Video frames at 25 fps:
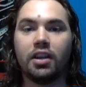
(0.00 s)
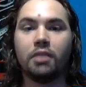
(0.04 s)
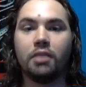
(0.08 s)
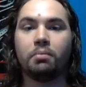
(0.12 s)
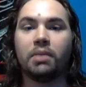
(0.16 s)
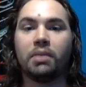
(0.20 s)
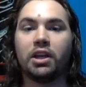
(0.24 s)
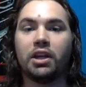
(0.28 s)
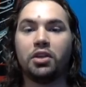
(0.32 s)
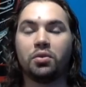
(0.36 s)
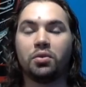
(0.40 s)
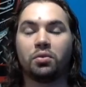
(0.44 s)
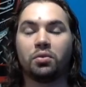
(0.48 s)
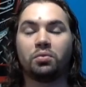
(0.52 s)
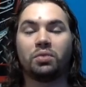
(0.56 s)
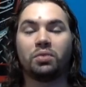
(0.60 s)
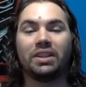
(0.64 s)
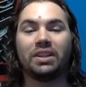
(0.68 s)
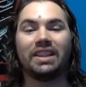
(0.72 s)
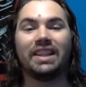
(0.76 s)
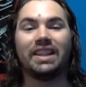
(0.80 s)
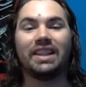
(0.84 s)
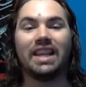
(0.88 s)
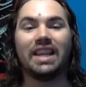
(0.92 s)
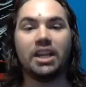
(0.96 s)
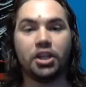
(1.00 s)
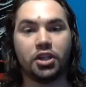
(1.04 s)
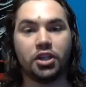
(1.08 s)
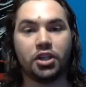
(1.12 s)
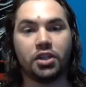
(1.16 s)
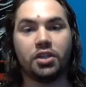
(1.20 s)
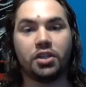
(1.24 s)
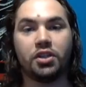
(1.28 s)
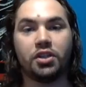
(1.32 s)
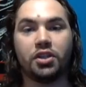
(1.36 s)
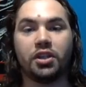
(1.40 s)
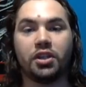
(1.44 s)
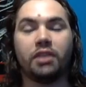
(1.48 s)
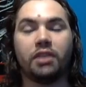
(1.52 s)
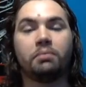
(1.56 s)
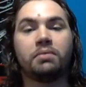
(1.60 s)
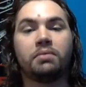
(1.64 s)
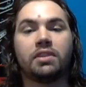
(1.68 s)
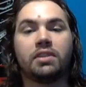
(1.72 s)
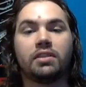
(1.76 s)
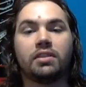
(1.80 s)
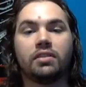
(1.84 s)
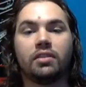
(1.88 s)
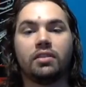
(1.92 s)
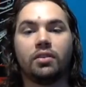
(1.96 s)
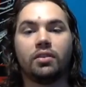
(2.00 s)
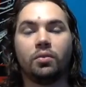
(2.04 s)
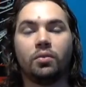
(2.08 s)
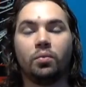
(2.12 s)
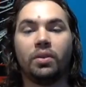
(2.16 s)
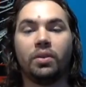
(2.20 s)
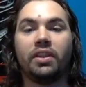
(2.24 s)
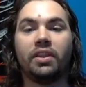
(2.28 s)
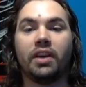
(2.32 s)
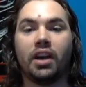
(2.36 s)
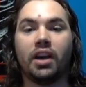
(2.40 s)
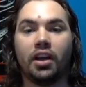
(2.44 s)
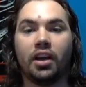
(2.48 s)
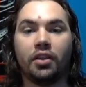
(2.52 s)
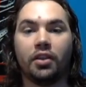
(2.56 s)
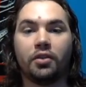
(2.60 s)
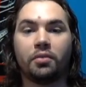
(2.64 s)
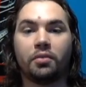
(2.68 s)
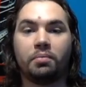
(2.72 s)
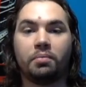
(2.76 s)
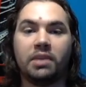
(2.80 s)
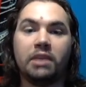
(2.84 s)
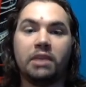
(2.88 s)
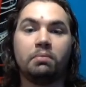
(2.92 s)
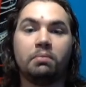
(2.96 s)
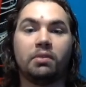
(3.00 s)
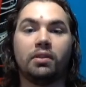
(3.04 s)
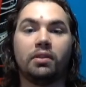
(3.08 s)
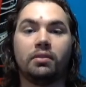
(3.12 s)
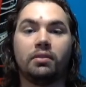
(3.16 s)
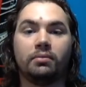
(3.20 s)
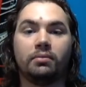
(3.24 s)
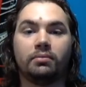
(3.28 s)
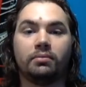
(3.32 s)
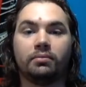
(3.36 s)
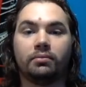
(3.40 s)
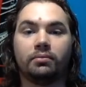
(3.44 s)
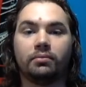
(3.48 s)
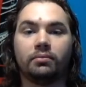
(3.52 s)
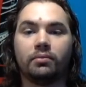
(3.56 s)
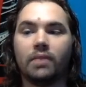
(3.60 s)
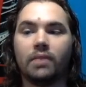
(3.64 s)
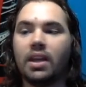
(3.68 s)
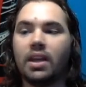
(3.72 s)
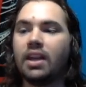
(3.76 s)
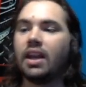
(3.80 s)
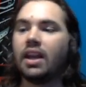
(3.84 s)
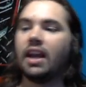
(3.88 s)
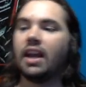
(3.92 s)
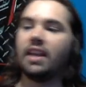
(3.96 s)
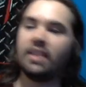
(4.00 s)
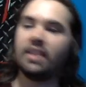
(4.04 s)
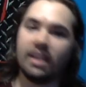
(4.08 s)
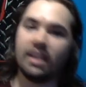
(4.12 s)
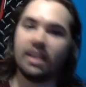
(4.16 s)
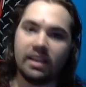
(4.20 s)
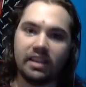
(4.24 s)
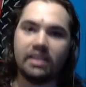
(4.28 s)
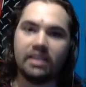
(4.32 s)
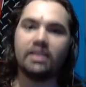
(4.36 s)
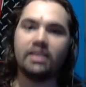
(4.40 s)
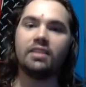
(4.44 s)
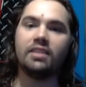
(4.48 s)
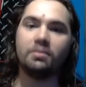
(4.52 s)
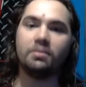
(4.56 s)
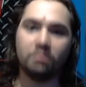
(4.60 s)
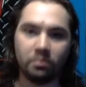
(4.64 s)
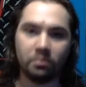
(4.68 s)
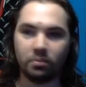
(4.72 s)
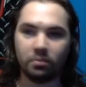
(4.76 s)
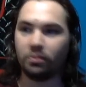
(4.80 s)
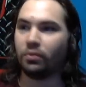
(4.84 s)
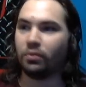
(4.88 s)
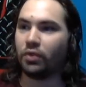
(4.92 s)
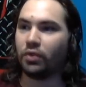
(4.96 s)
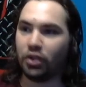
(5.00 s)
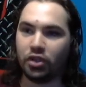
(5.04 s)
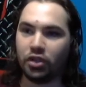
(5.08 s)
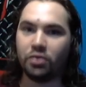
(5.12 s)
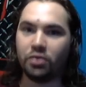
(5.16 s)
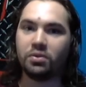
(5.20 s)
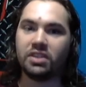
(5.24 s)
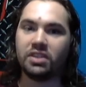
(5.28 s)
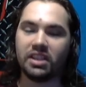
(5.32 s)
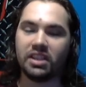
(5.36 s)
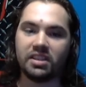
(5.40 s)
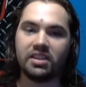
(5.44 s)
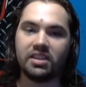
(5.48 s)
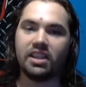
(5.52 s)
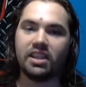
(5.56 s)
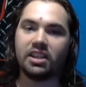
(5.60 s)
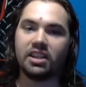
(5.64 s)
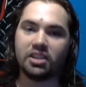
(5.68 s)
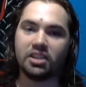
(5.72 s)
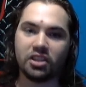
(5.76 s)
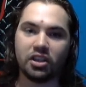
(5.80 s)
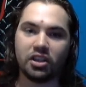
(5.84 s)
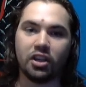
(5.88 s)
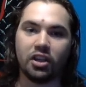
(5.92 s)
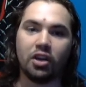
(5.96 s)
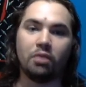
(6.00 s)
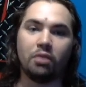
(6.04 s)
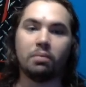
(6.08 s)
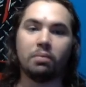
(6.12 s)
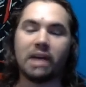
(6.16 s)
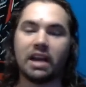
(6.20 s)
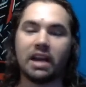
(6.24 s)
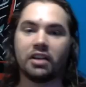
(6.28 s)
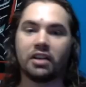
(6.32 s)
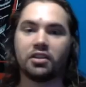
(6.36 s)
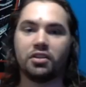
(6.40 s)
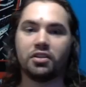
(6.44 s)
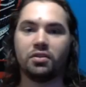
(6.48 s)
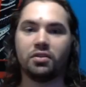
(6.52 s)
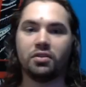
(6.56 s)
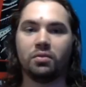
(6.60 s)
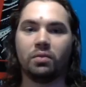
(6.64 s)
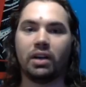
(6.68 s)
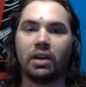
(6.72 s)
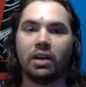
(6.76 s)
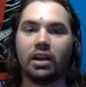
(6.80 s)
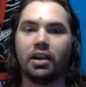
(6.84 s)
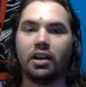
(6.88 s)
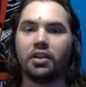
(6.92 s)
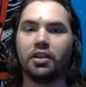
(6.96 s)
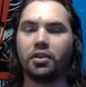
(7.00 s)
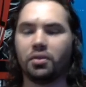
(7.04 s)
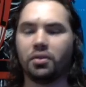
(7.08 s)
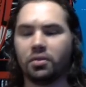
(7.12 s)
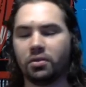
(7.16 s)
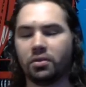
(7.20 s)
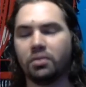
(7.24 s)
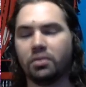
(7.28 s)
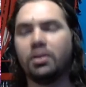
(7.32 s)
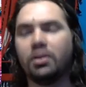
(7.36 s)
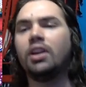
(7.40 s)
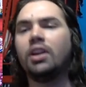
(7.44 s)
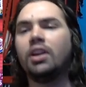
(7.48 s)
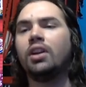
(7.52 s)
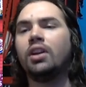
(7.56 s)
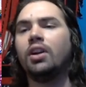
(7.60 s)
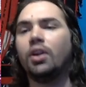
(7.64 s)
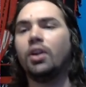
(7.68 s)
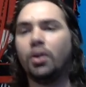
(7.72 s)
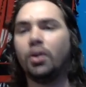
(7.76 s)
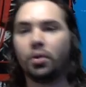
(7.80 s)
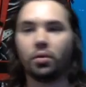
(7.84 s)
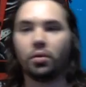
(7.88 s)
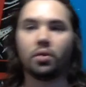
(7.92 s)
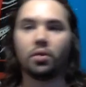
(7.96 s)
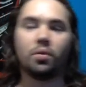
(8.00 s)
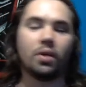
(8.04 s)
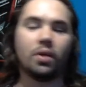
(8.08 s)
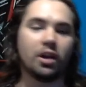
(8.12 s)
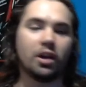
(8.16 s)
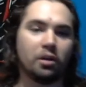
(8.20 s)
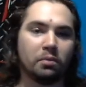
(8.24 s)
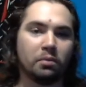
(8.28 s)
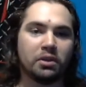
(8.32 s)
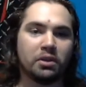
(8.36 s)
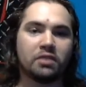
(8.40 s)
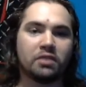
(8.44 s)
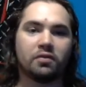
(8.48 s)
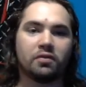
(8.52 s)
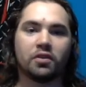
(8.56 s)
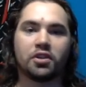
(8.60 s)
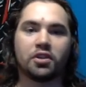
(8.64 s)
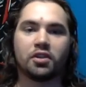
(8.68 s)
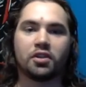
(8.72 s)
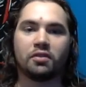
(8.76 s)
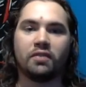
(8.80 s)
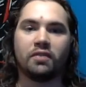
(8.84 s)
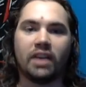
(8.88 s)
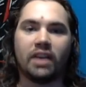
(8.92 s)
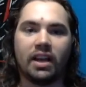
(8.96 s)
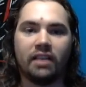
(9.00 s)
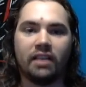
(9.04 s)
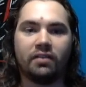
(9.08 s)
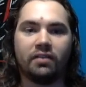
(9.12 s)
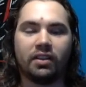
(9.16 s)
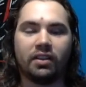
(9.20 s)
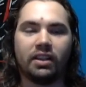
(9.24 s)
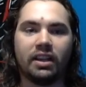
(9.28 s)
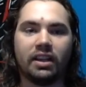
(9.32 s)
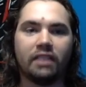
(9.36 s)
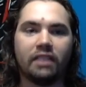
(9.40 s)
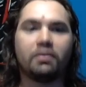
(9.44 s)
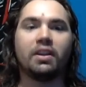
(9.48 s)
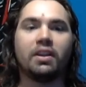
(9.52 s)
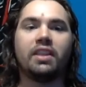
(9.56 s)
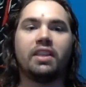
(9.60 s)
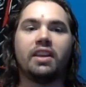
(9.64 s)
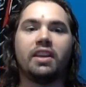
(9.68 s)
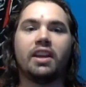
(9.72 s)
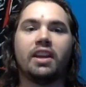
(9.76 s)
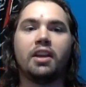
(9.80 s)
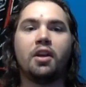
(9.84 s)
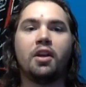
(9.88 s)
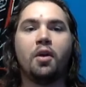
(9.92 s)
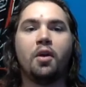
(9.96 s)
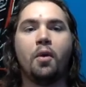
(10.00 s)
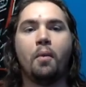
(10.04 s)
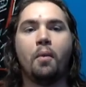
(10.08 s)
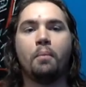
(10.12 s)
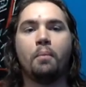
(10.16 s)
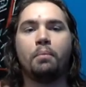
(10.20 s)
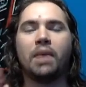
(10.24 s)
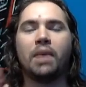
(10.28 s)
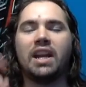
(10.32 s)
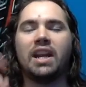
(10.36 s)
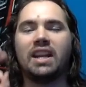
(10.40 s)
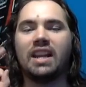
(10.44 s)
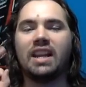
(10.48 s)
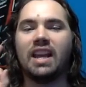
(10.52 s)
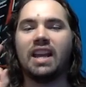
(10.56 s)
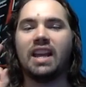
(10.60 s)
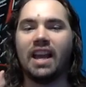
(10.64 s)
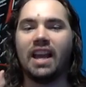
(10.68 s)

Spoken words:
by your relationships with other people. And then he uses this to go back to your requirements for survival and everything, but